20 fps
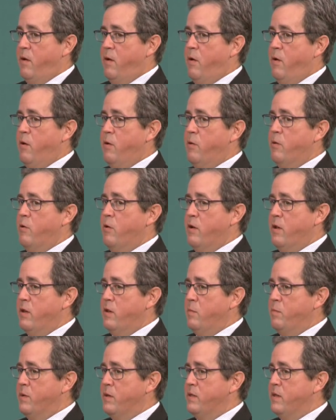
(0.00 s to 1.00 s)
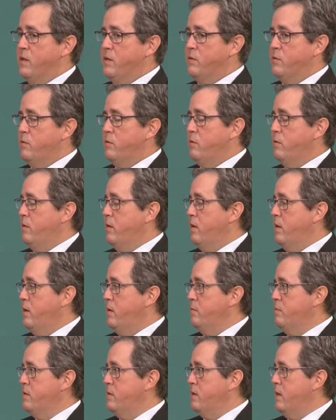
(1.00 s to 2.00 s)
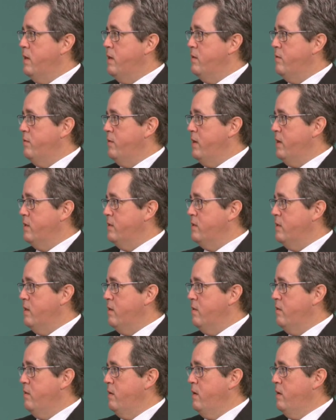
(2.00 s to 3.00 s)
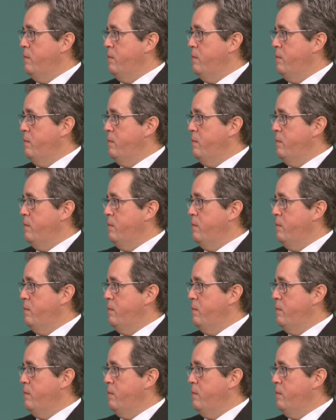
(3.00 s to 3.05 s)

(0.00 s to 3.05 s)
are there any potential side effects there?